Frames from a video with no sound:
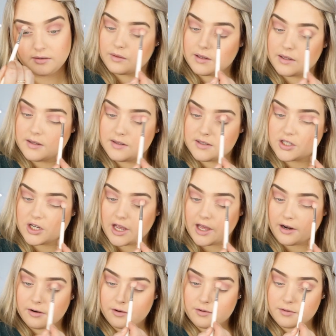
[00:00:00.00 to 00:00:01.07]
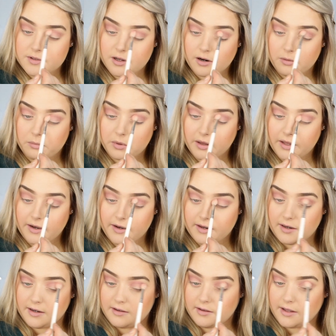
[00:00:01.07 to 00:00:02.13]
These shadows are
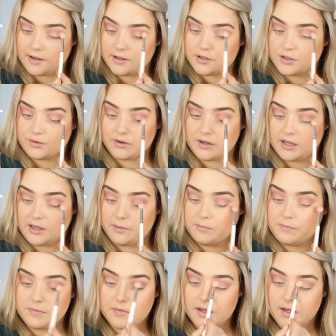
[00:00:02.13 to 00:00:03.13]
blending like a dream.